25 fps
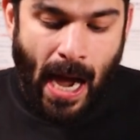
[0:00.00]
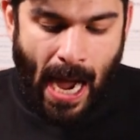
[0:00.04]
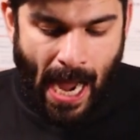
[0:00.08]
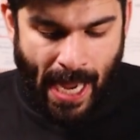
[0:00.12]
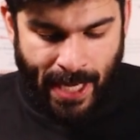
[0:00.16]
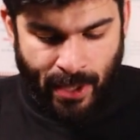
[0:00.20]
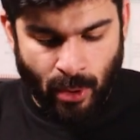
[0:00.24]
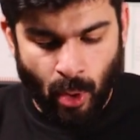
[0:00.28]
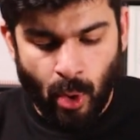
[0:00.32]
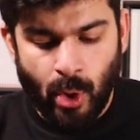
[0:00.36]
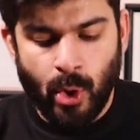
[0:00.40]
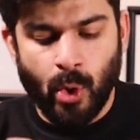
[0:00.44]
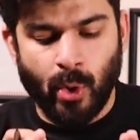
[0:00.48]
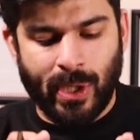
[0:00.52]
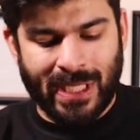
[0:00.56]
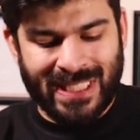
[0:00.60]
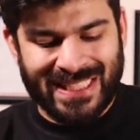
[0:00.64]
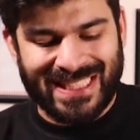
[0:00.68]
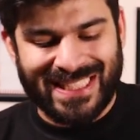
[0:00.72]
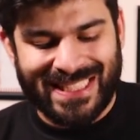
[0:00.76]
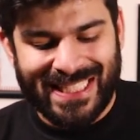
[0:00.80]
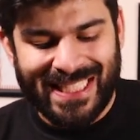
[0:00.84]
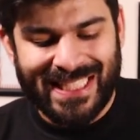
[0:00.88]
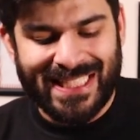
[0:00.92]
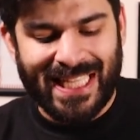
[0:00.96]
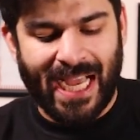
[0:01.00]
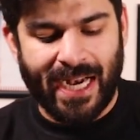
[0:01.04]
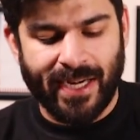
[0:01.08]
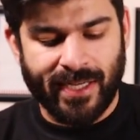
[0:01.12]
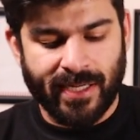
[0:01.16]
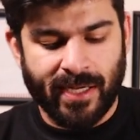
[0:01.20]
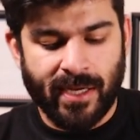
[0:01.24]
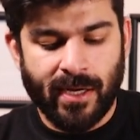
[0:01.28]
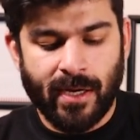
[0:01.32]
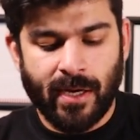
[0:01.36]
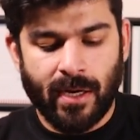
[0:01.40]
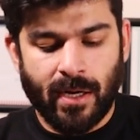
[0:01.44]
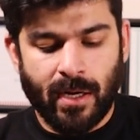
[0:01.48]
I know you can see
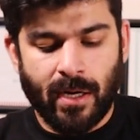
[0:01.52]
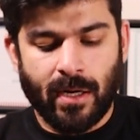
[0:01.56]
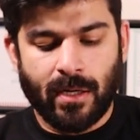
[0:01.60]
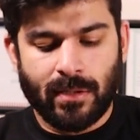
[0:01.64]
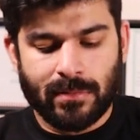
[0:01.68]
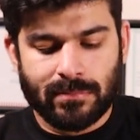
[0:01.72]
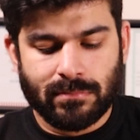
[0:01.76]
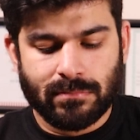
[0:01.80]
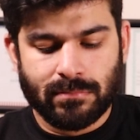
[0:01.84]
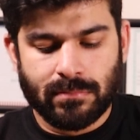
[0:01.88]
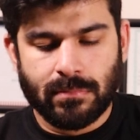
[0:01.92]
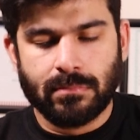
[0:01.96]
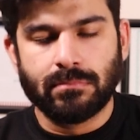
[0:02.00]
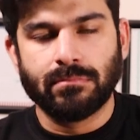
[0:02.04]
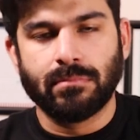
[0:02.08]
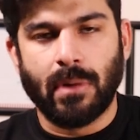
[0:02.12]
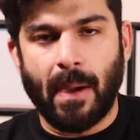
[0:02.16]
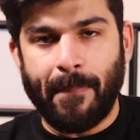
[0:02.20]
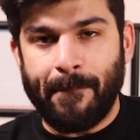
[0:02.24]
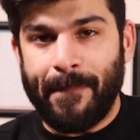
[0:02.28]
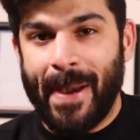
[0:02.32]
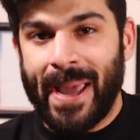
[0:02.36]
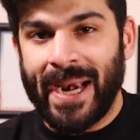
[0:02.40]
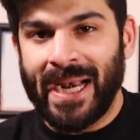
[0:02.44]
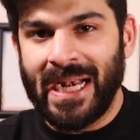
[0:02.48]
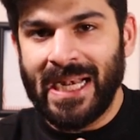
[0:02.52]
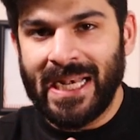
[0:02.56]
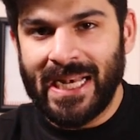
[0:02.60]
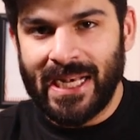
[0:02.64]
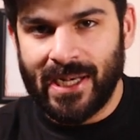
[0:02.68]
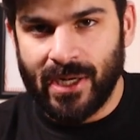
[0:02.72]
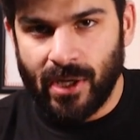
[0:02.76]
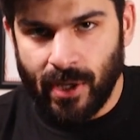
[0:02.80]
that apparently